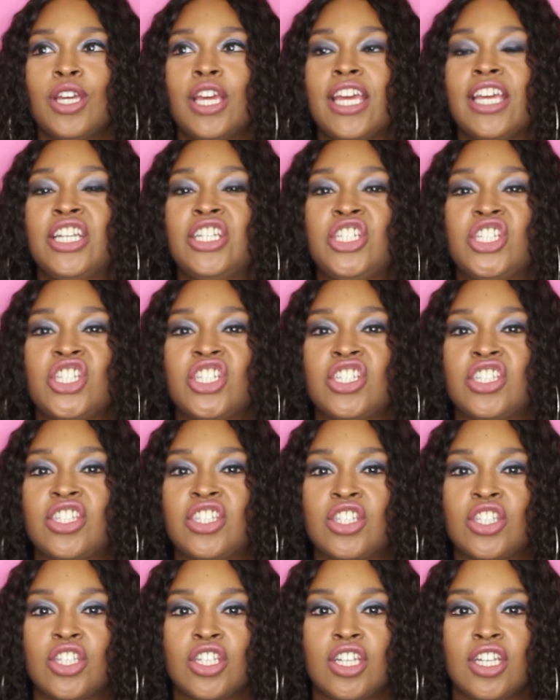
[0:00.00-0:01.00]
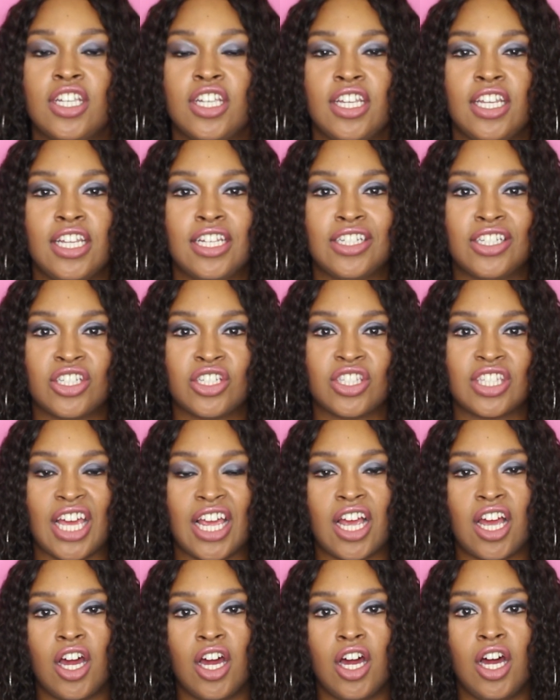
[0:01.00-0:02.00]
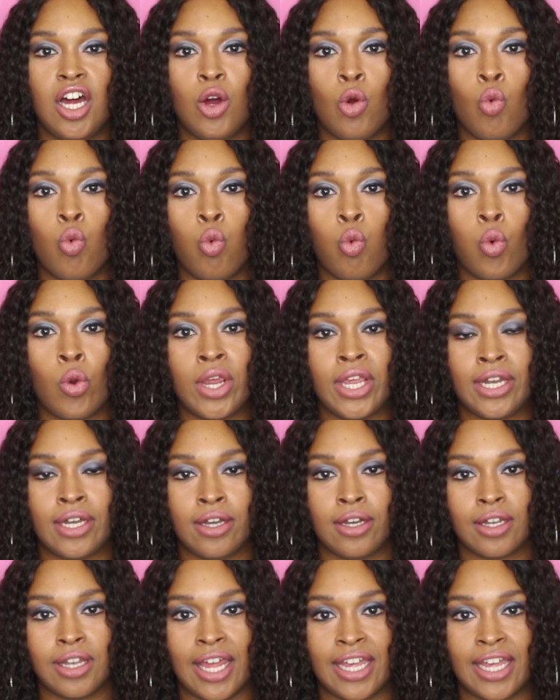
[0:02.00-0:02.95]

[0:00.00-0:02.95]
it's just like a wind.